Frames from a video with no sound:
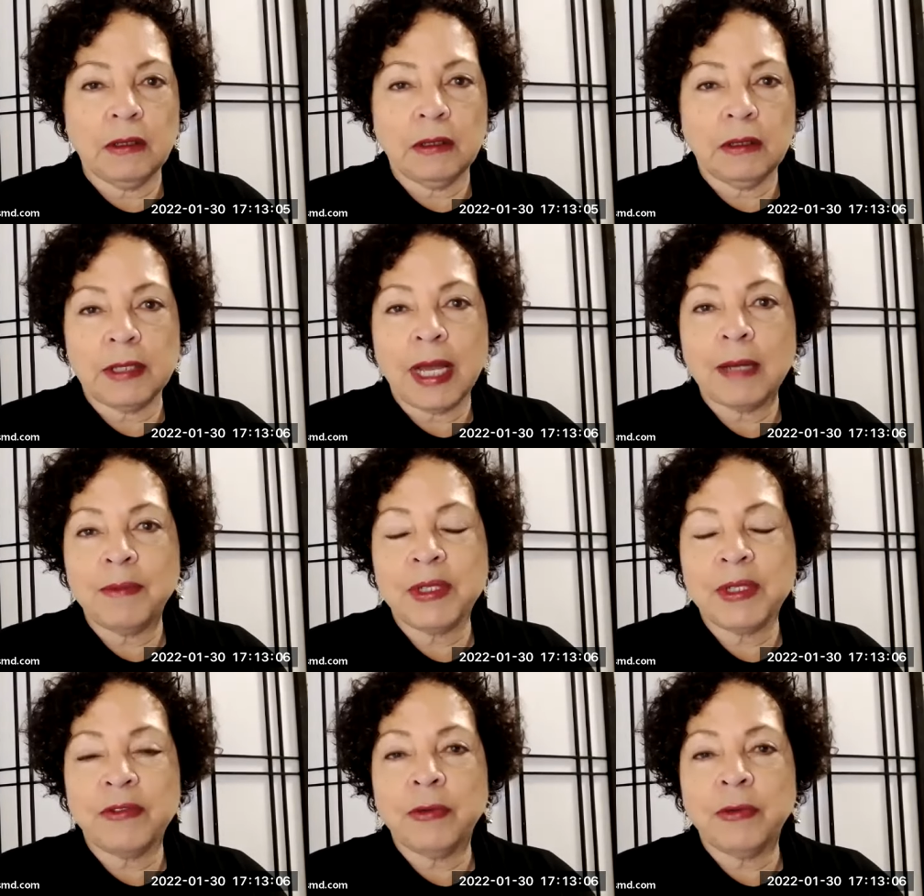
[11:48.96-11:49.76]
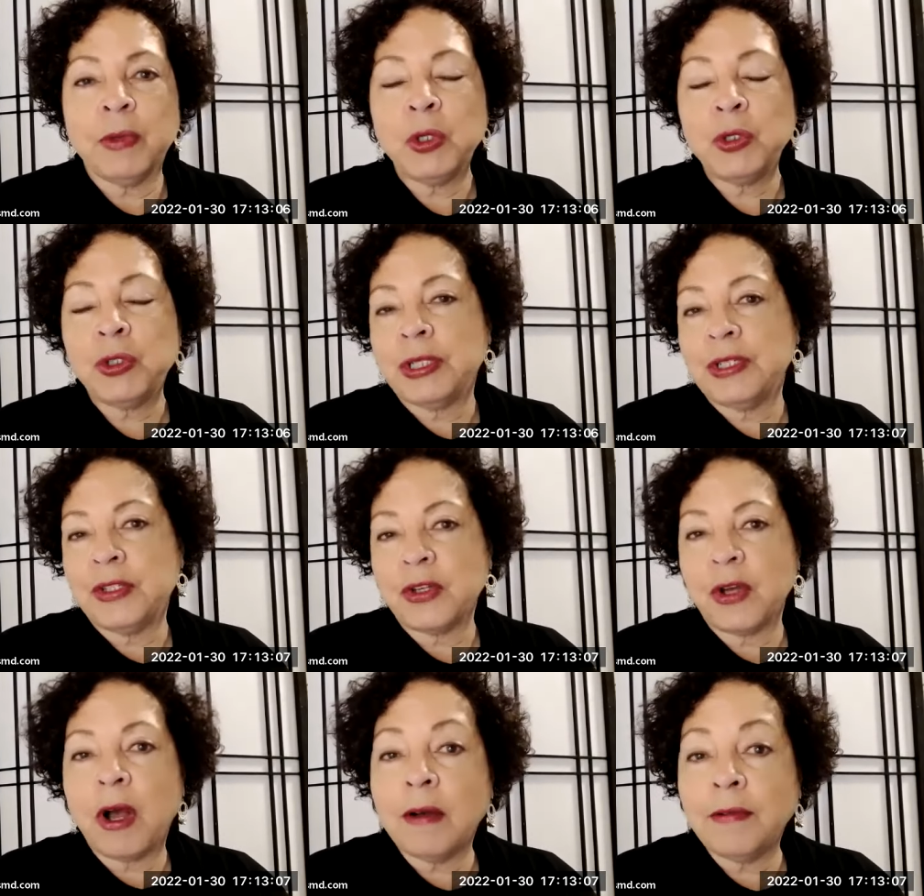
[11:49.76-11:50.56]
types of
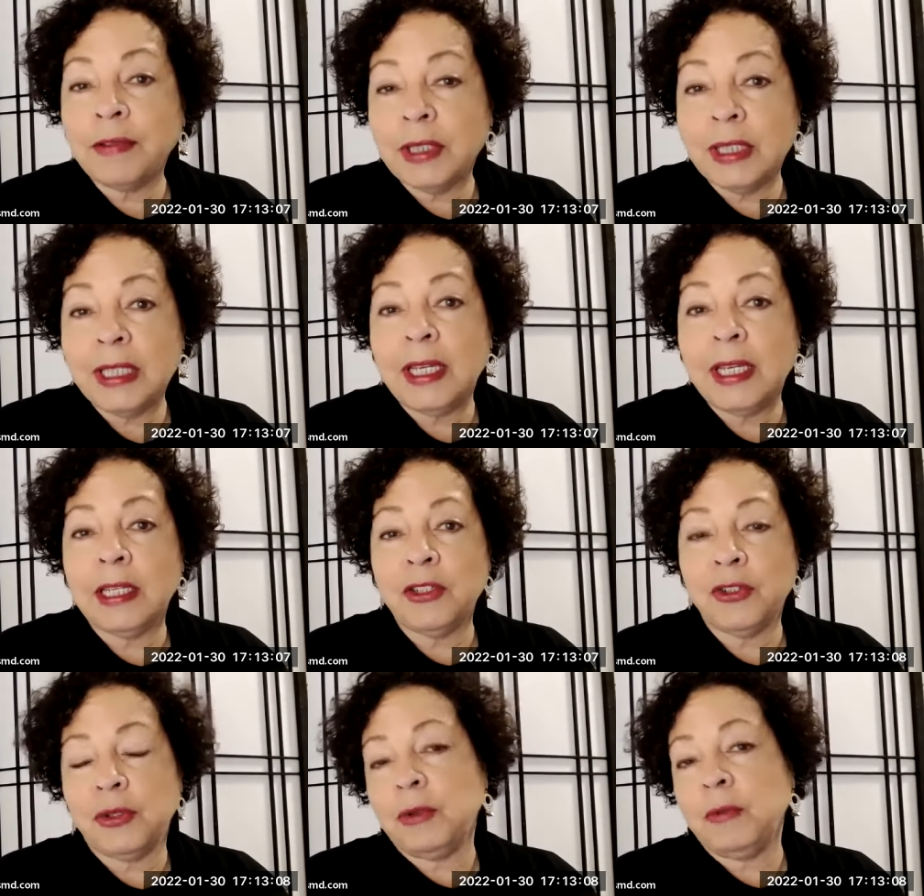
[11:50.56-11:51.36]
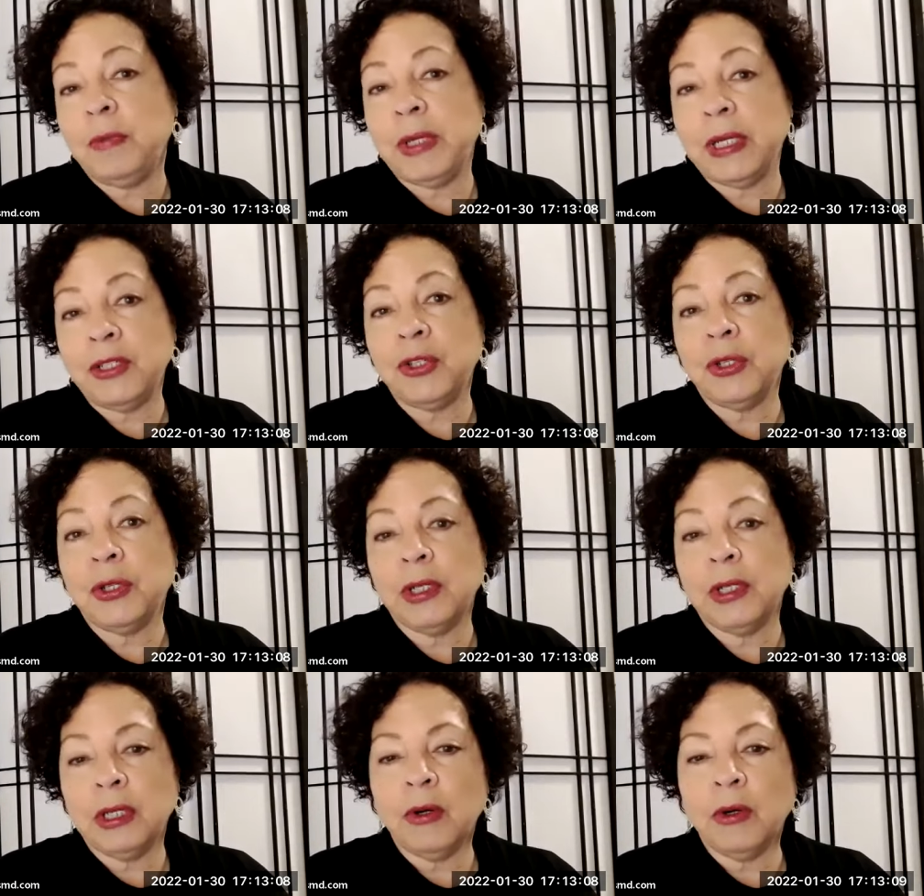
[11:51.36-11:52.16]
emotions often lead to
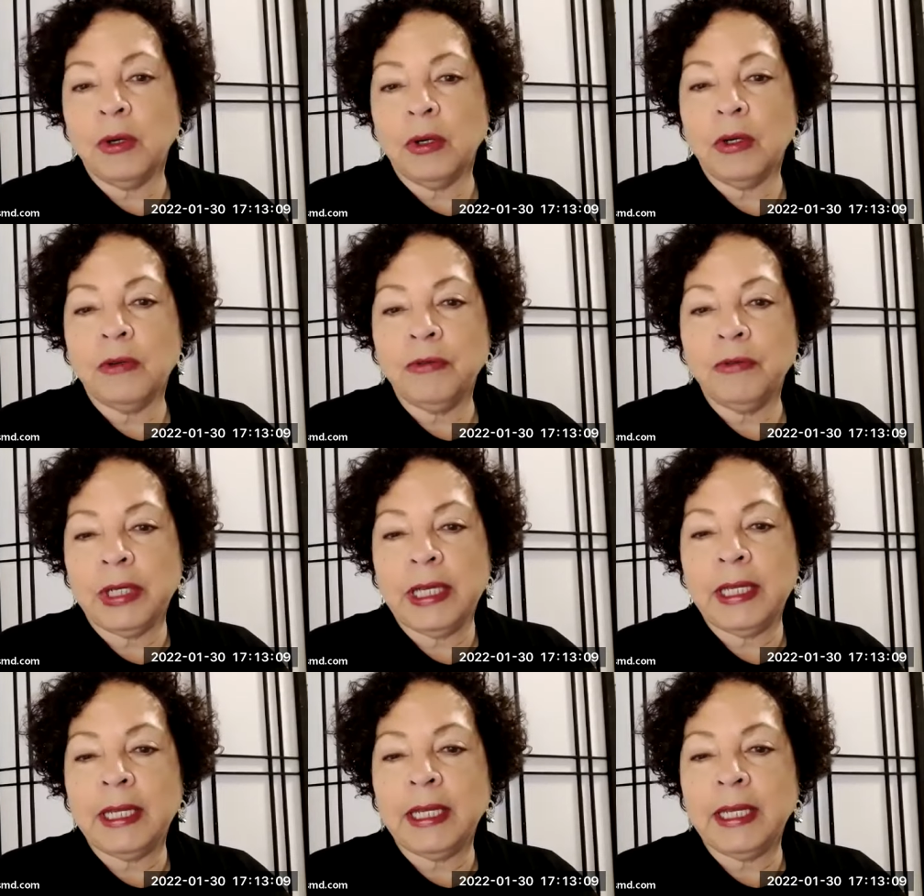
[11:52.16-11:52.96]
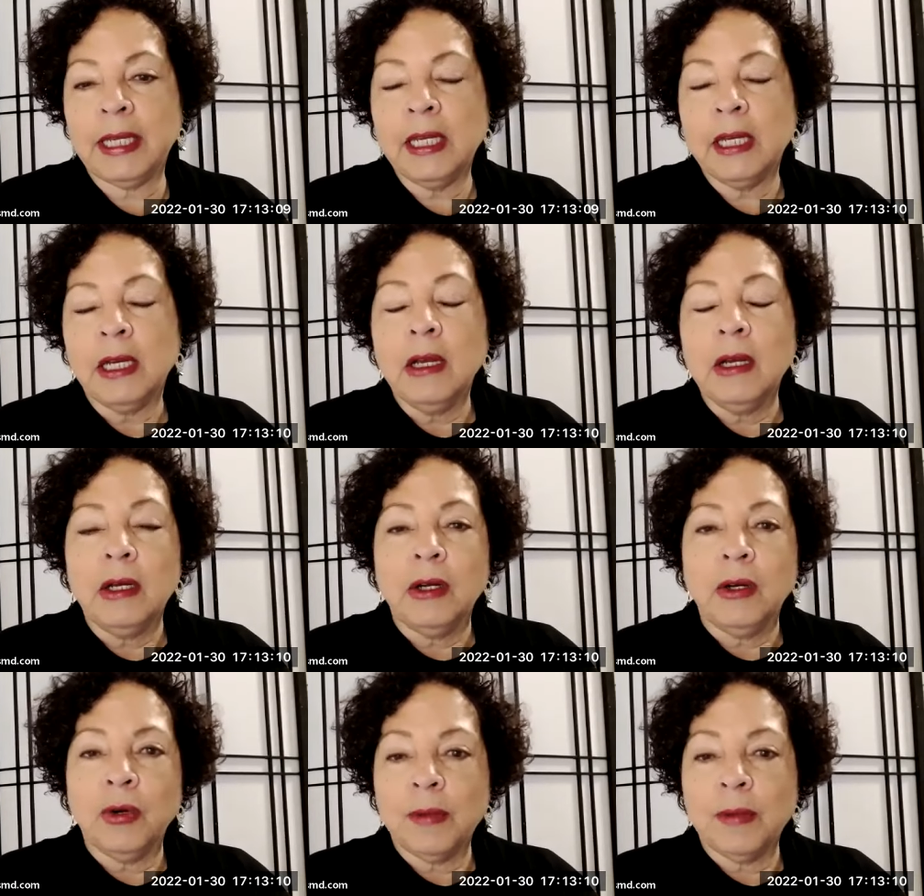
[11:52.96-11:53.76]
binging or overeating
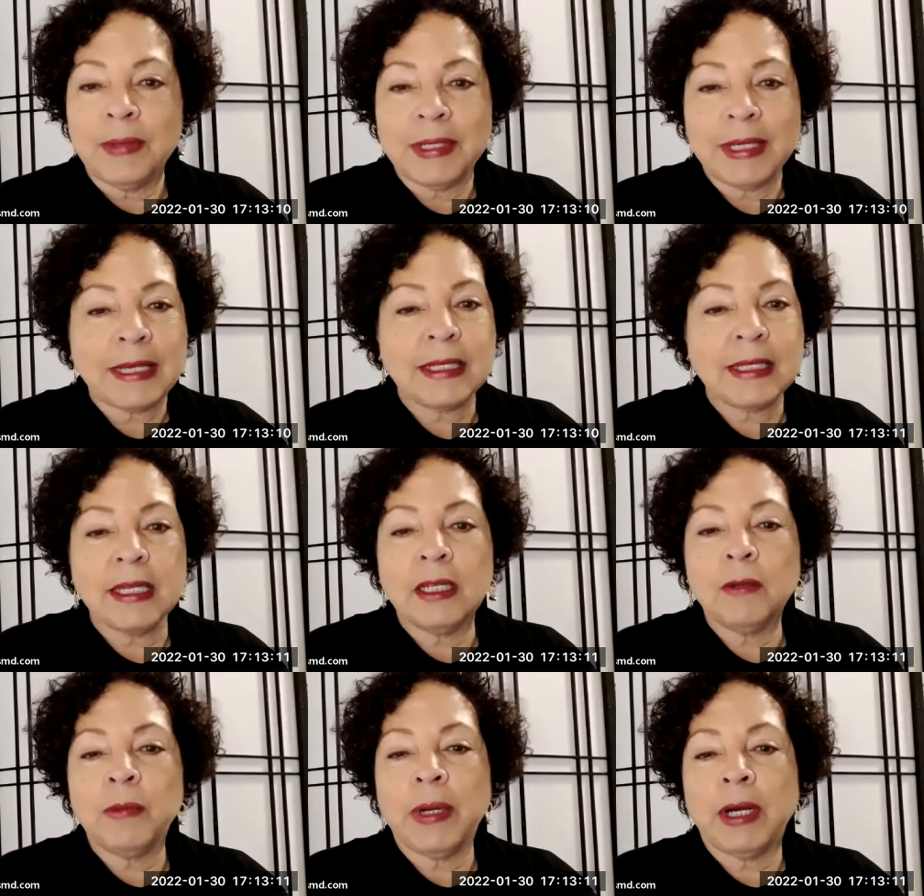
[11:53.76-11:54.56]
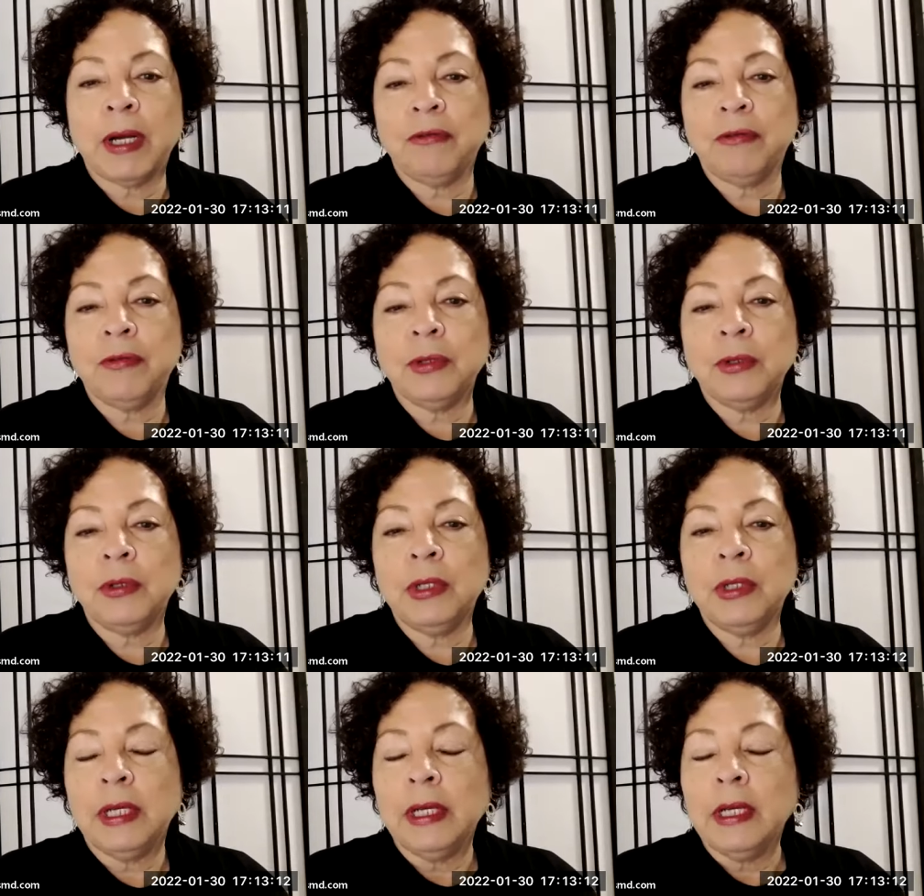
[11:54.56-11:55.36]
or obsessing about
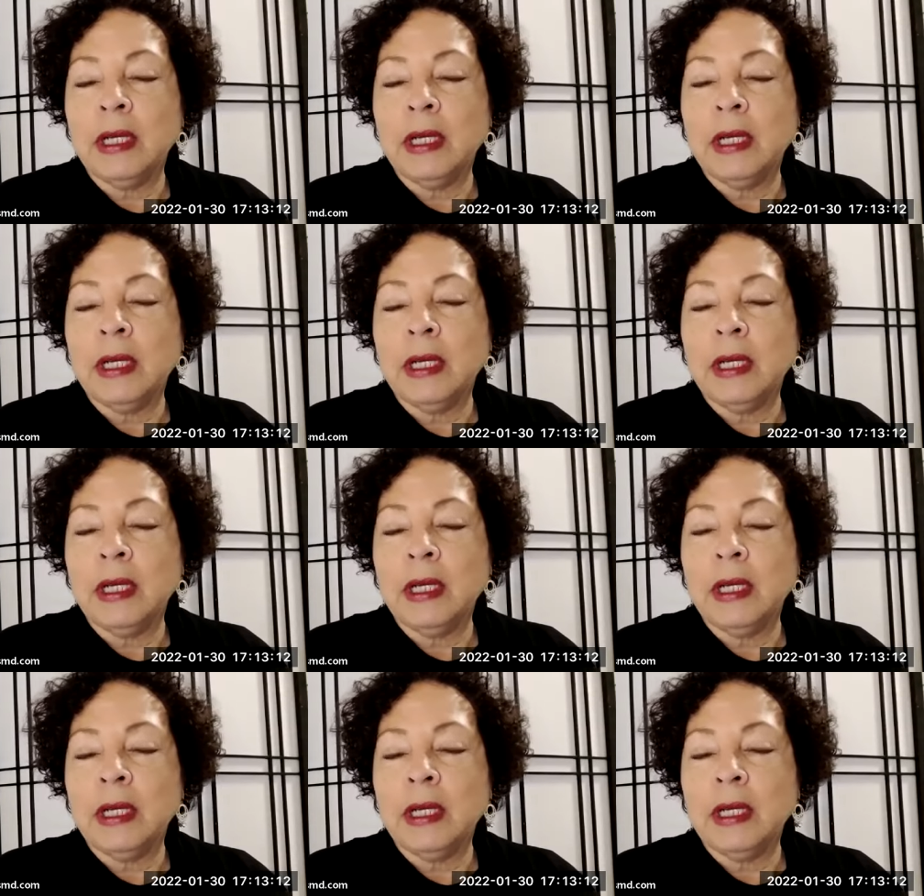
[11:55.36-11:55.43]
food.